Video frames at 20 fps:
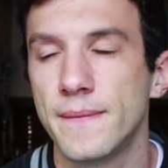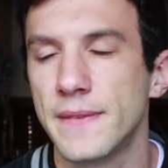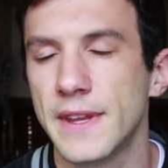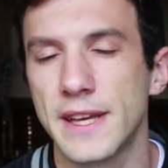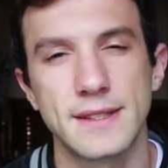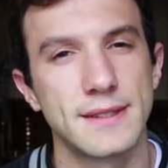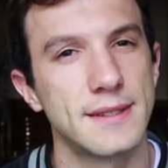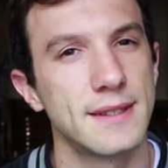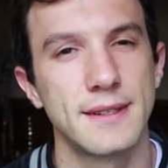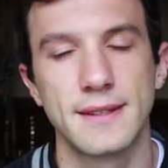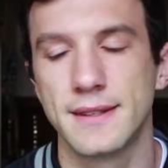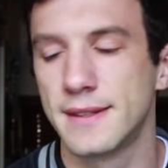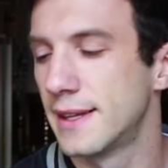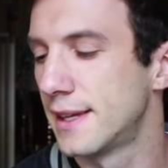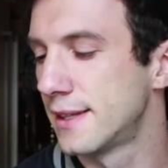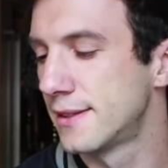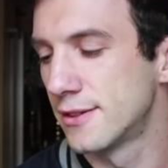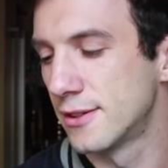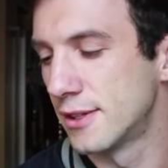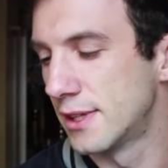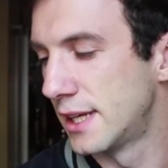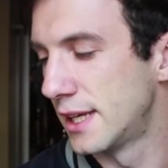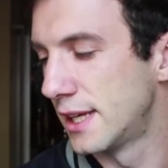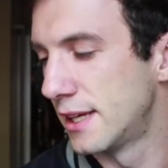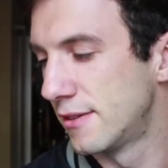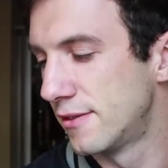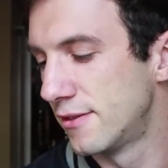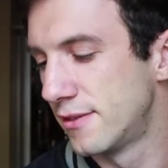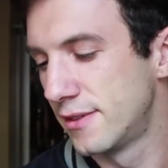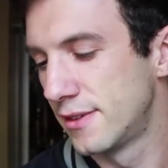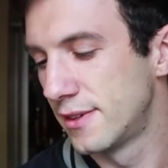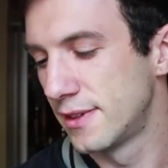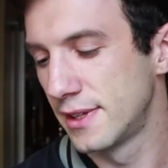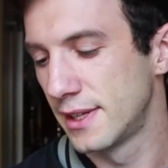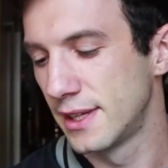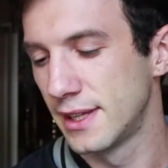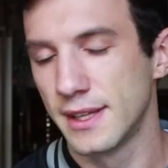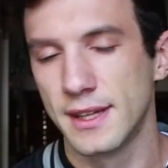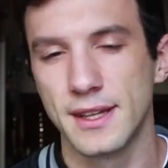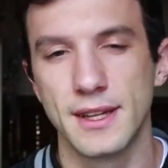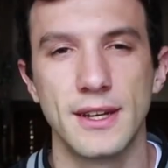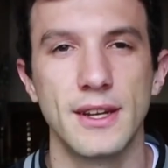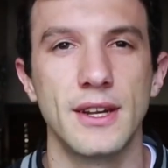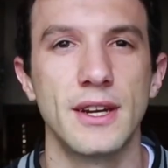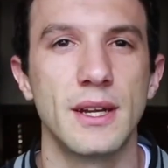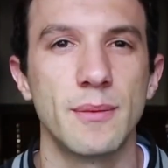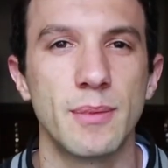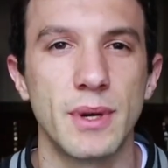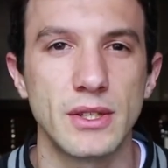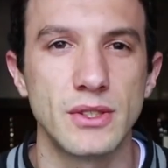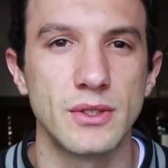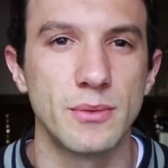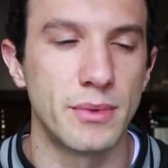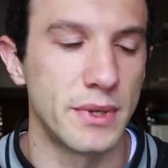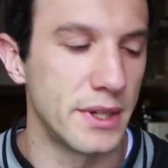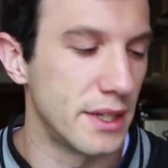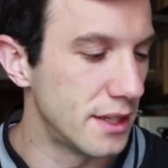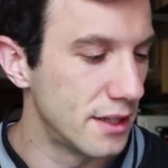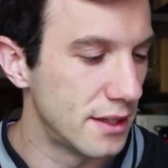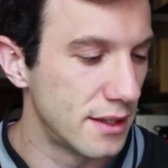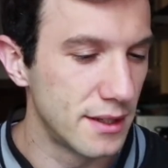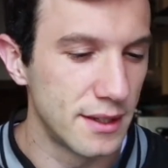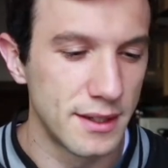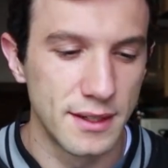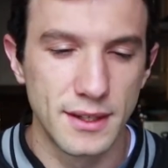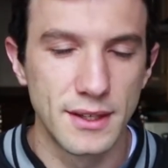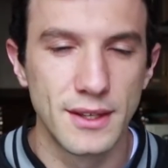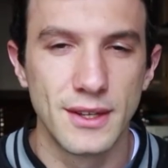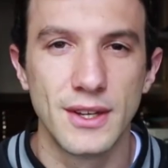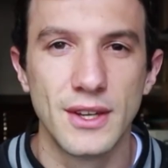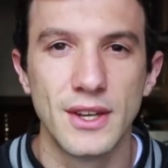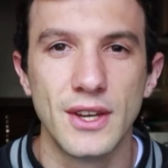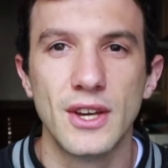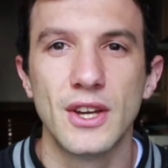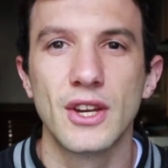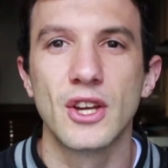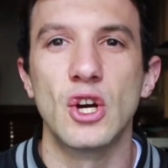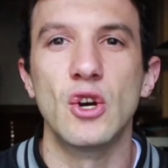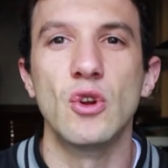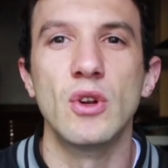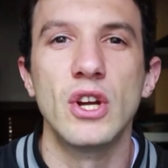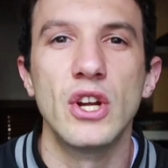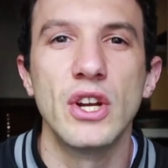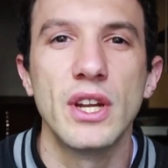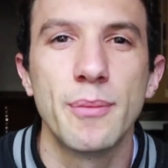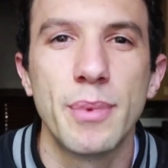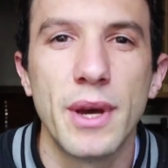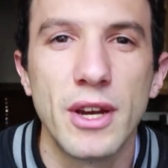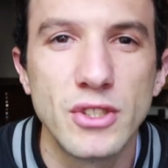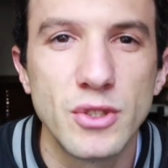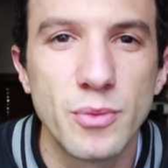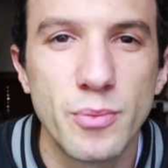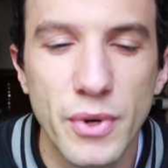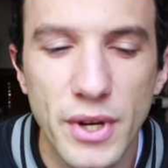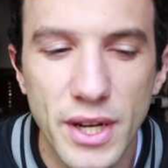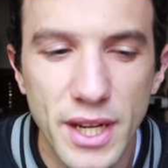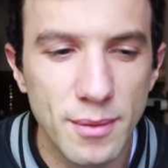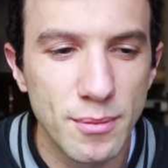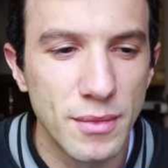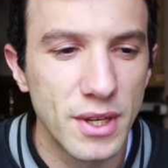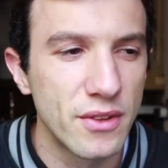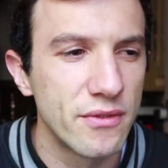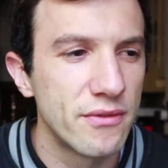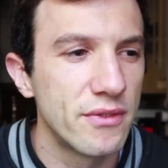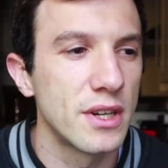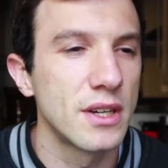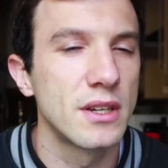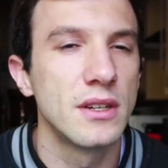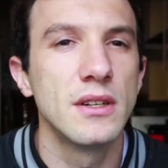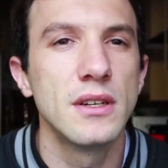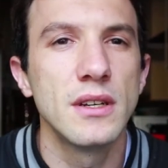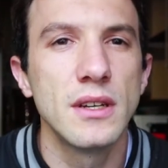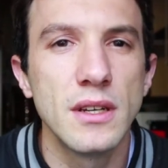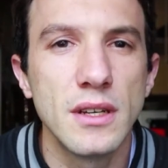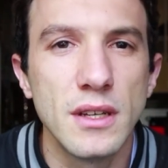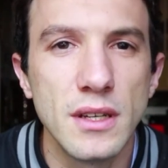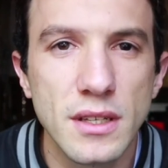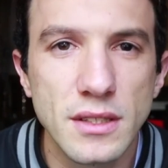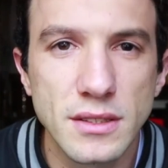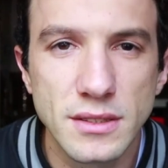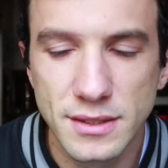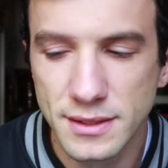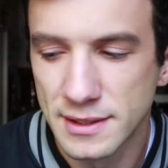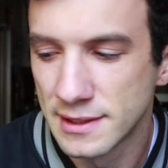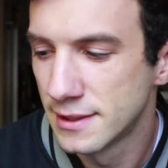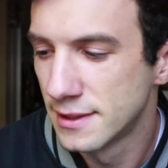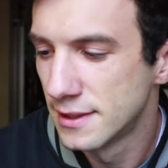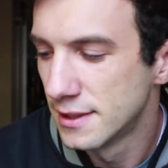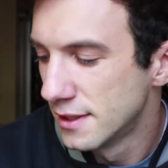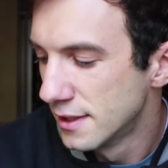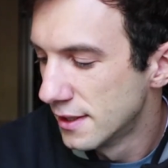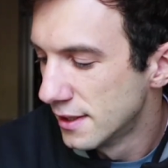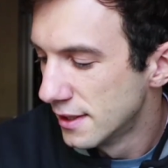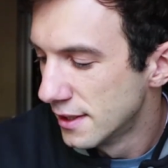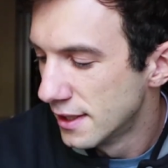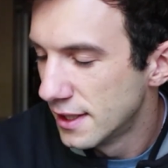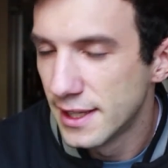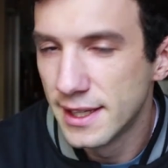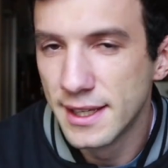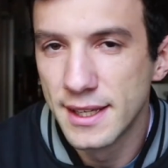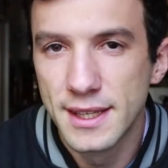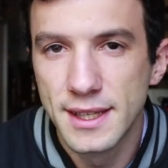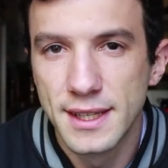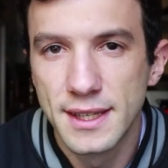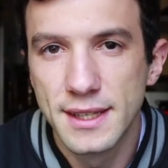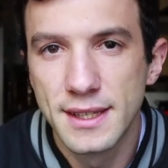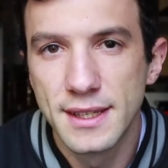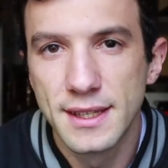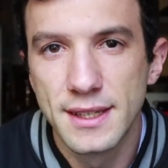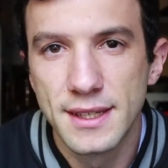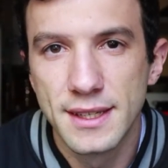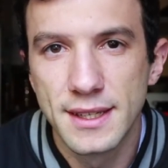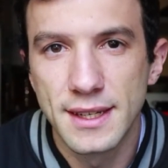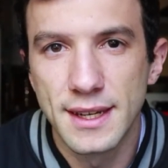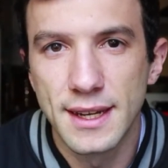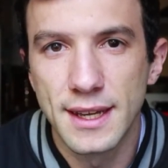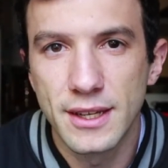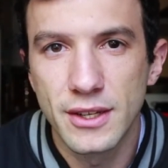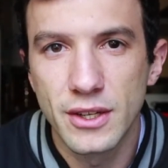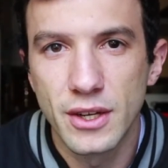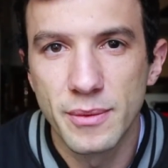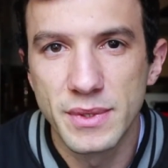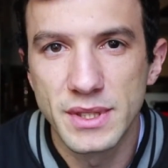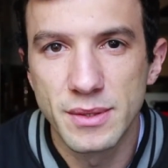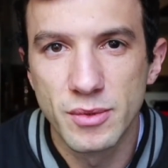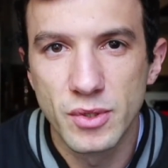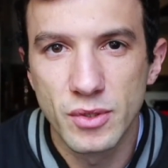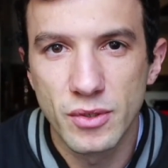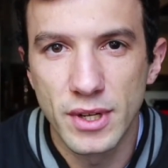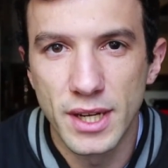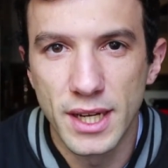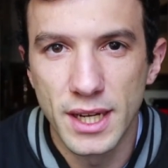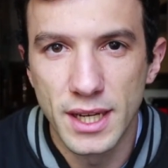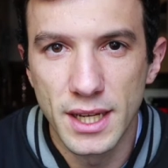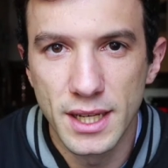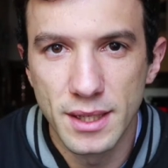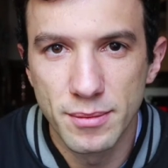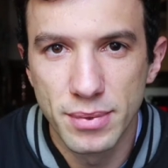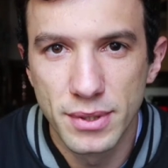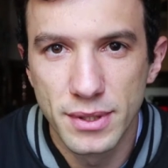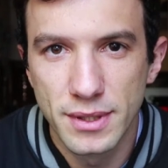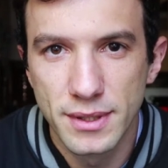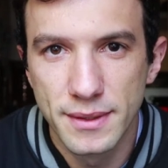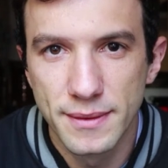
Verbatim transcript: That's it. That's all I have. Learn about your brain. Go learn about your brain, motherfuckers. And like, comment, subscribe.